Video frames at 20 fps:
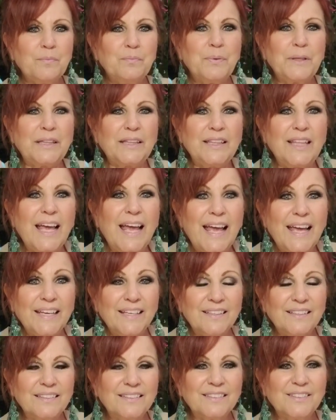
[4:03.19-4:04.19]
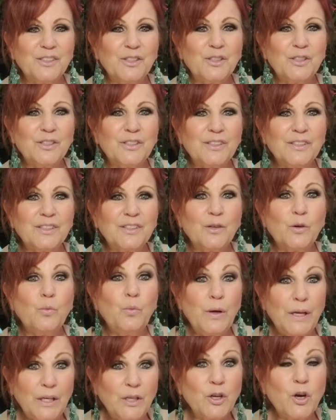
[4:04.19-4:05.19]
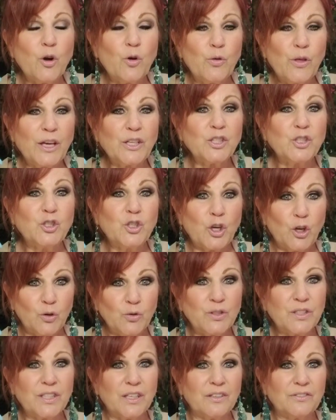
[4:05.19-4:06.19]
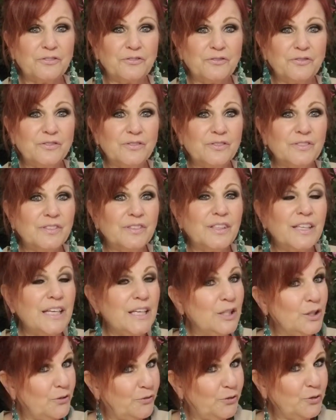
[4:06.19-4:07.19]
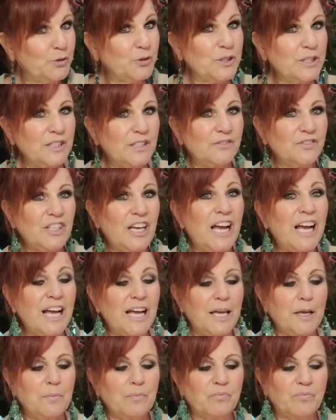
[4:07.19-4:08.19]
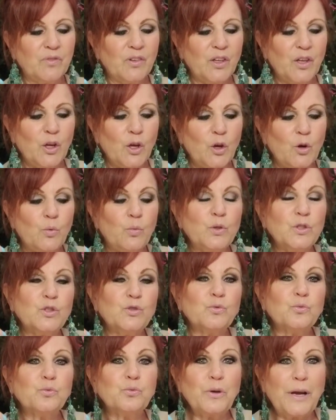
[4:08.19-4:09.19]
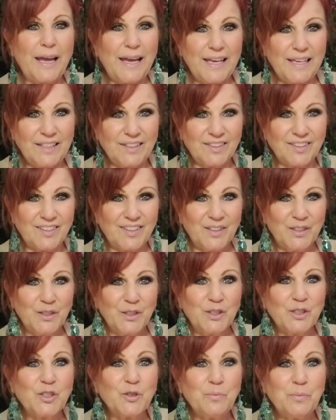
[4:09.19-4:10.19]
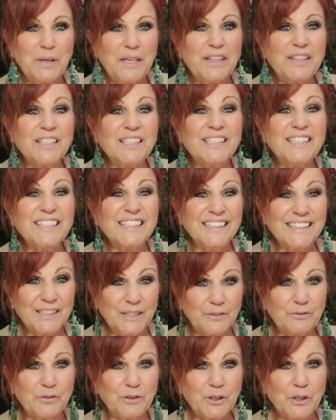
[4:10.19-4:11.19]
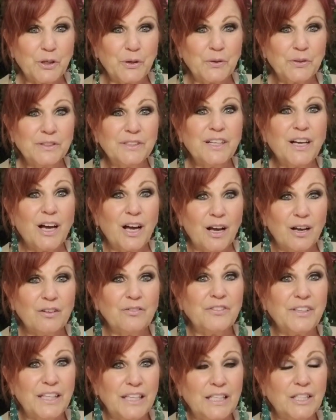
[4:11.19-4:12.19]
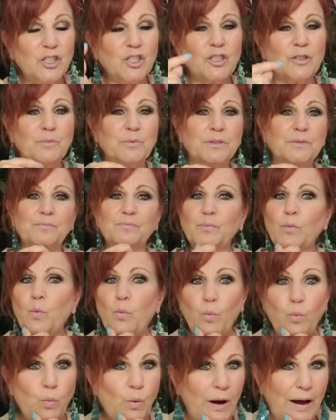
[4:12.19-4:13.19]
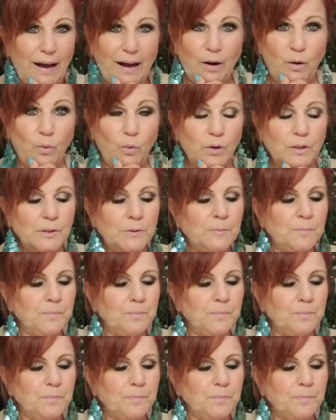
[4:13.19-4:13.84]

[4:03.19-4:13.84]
But then we know that Joseph, in the fullness of time, was raised to be the deliverer of Egypt. Wow.